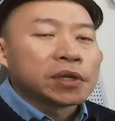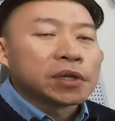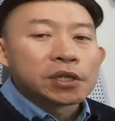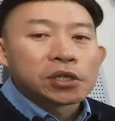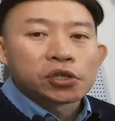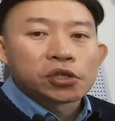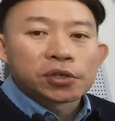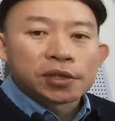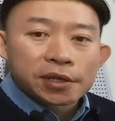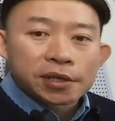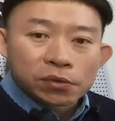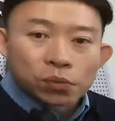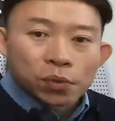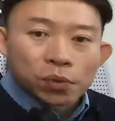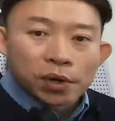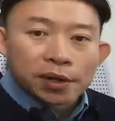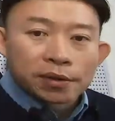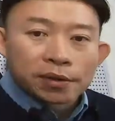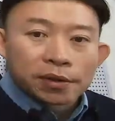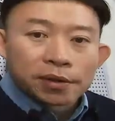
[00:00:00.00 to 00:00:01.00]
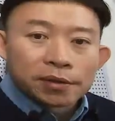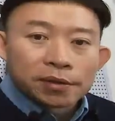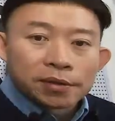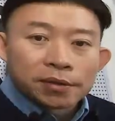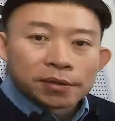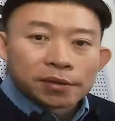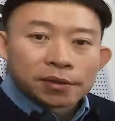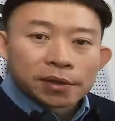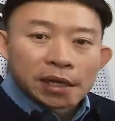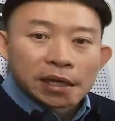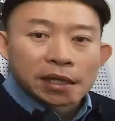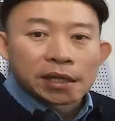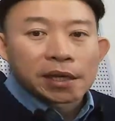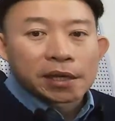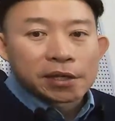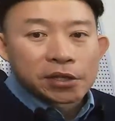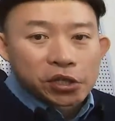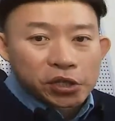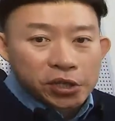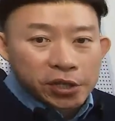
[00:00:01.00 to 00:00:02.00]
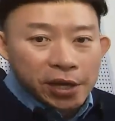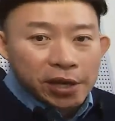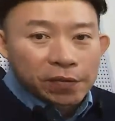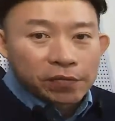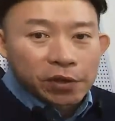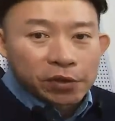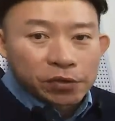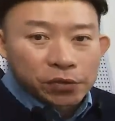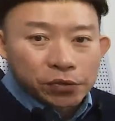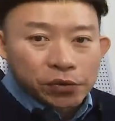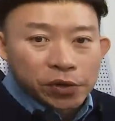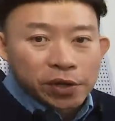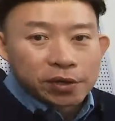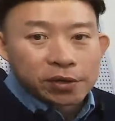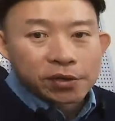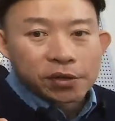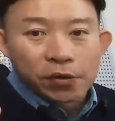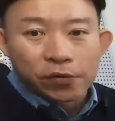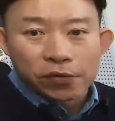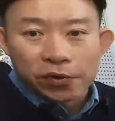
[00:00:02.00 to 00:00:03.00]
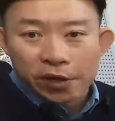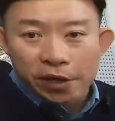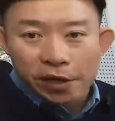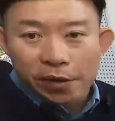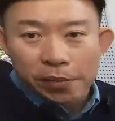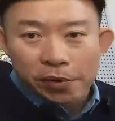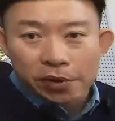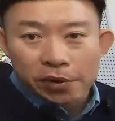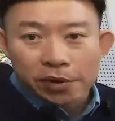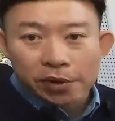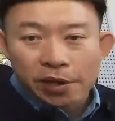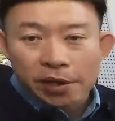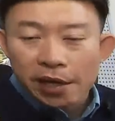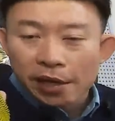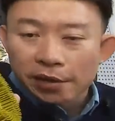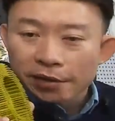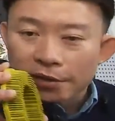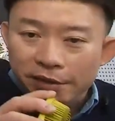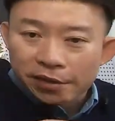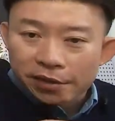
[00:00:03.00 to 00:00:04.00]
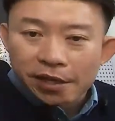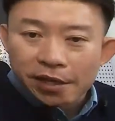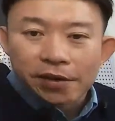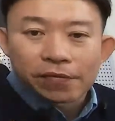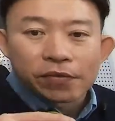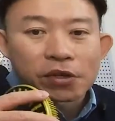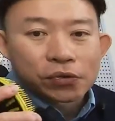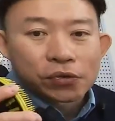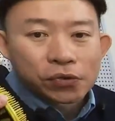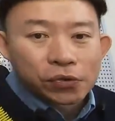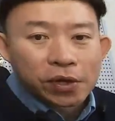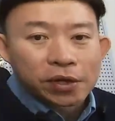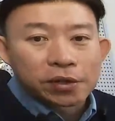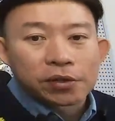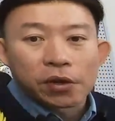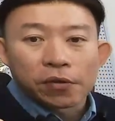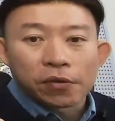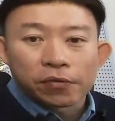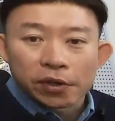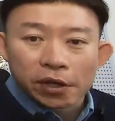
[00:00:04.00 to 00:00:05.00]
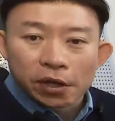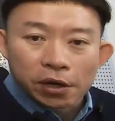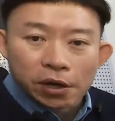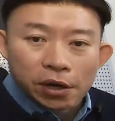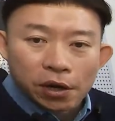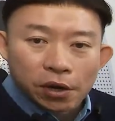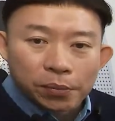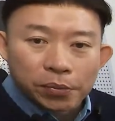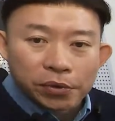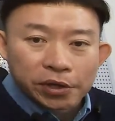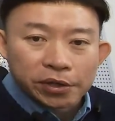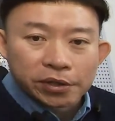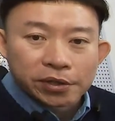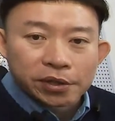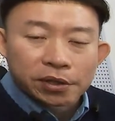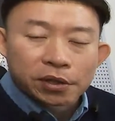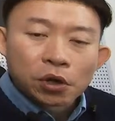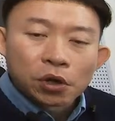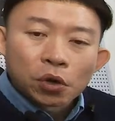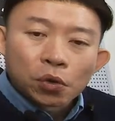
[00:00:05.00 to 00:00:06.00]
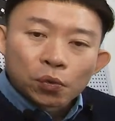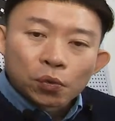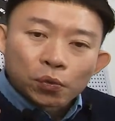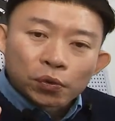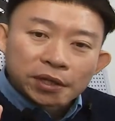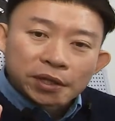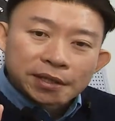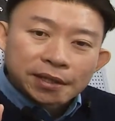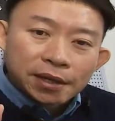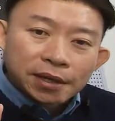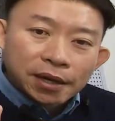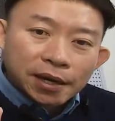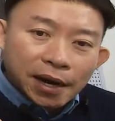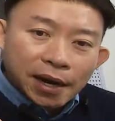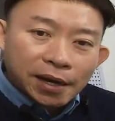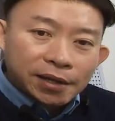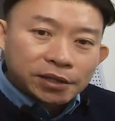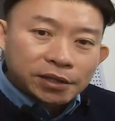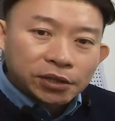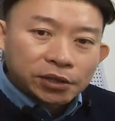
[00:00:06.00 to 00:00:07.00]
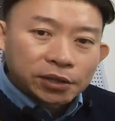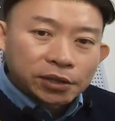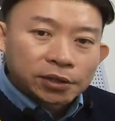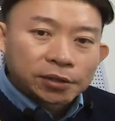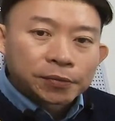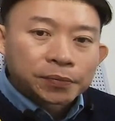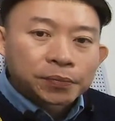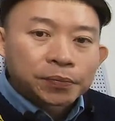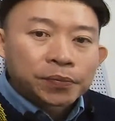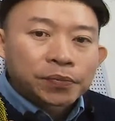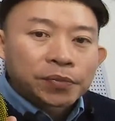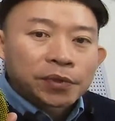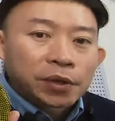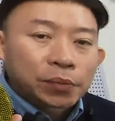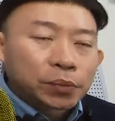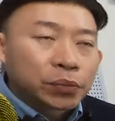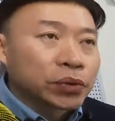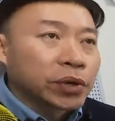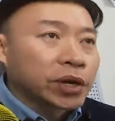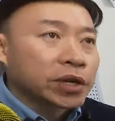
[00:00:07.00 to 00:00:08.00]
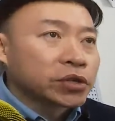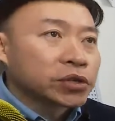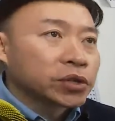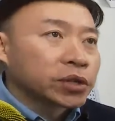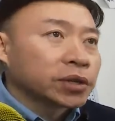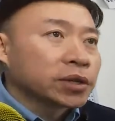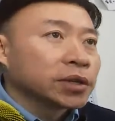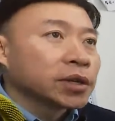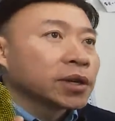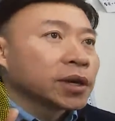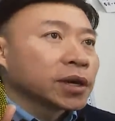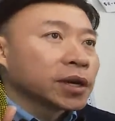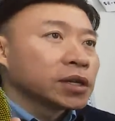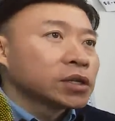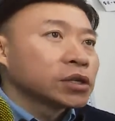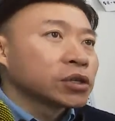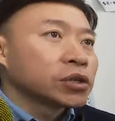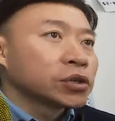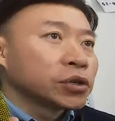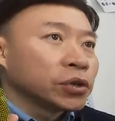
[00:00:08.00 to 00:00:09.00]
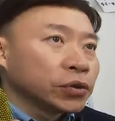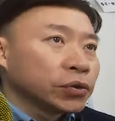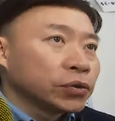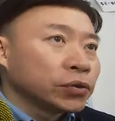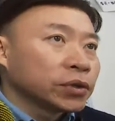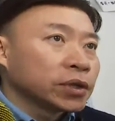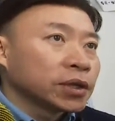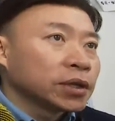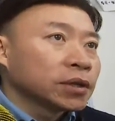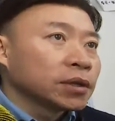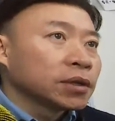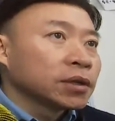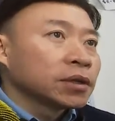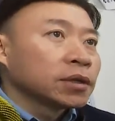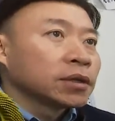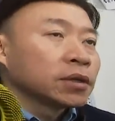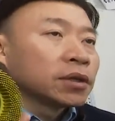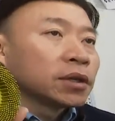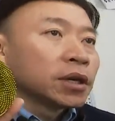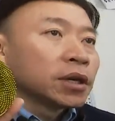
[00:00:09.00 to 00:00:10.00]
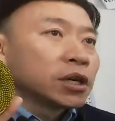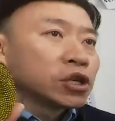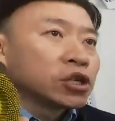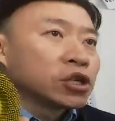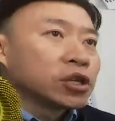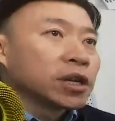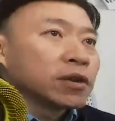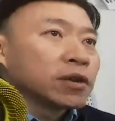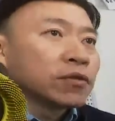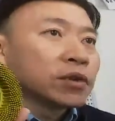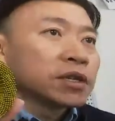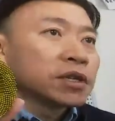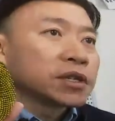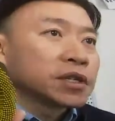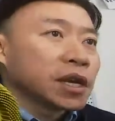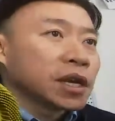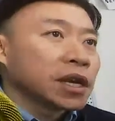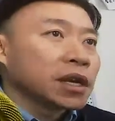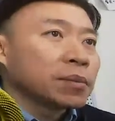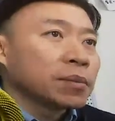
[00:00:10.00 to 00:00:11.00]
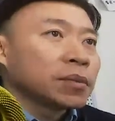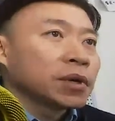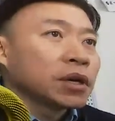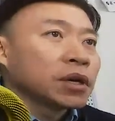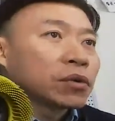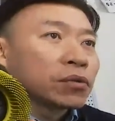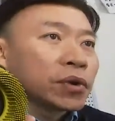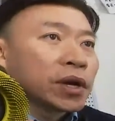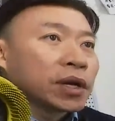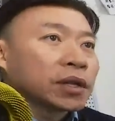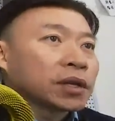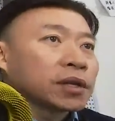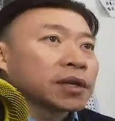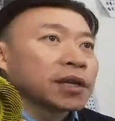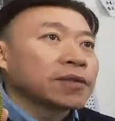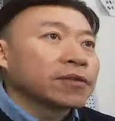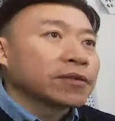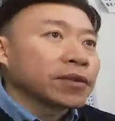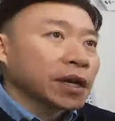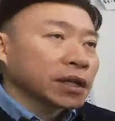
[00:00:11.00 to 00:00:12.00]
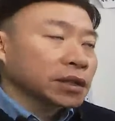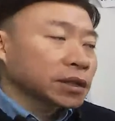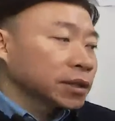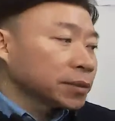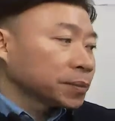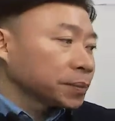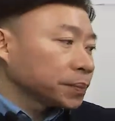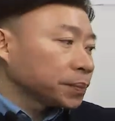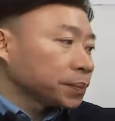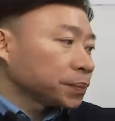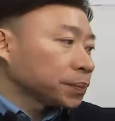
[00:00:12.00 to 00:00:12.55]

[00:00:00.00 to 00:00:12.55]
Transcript: with this one, it can save the strength of the labor, can save the strength of the operator. With lighter pressure, it could achieve the same grinding effect.